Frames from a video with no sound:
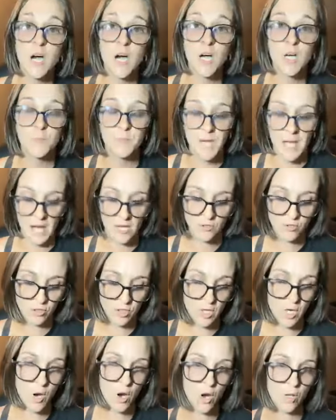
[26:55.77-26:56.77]

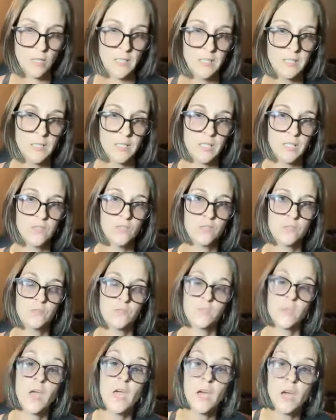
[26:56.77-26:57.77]
Ashley, all I need,
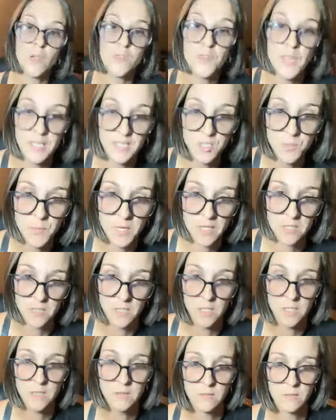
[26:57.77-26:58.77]
thanks
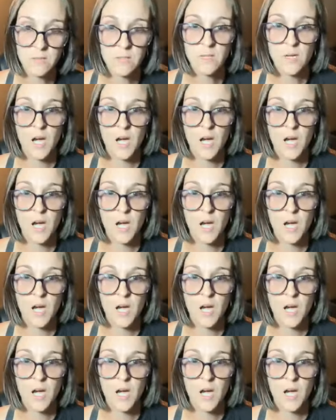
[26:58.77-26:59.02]
Mandy.